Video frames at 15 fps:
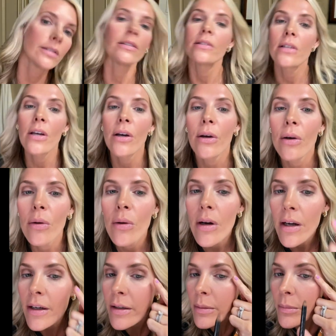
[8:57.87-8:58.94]
So
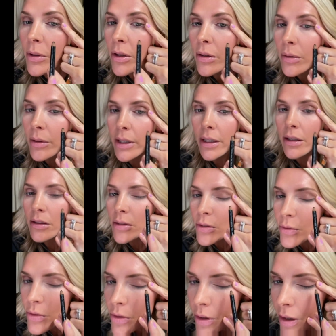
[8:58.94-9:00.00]
I am going to
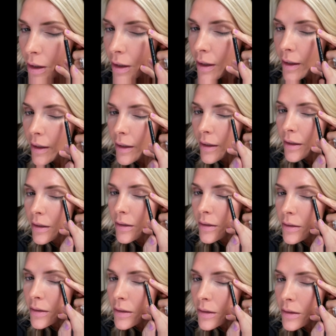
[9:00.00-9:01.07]
try
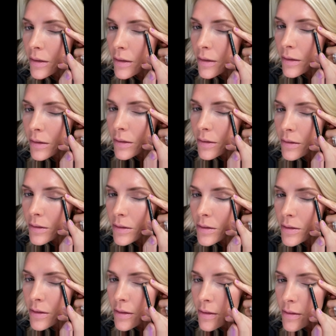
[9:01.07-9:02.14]
to
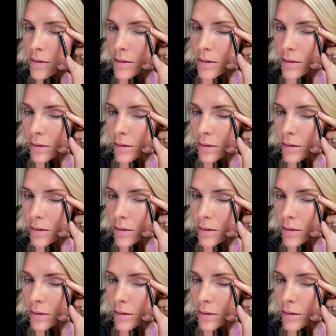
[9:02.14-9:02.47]
just